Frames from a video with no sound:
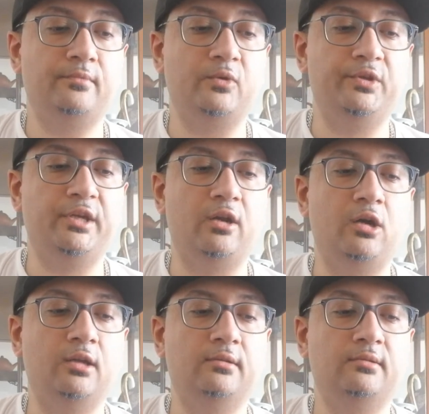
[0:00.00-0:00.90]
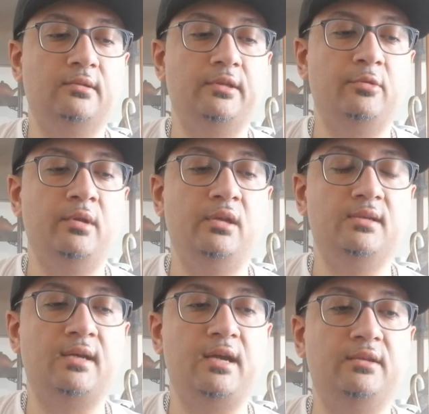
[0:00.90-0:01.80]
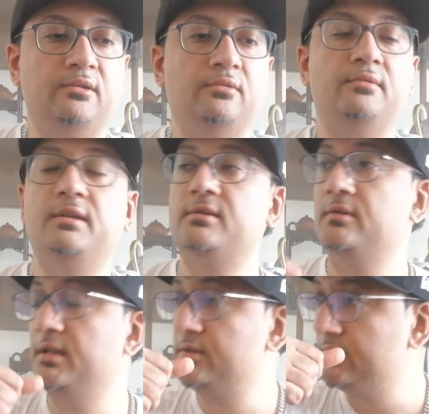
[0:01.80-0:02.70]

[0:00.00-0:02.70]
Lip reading: you get hot. The humidity is high too. It's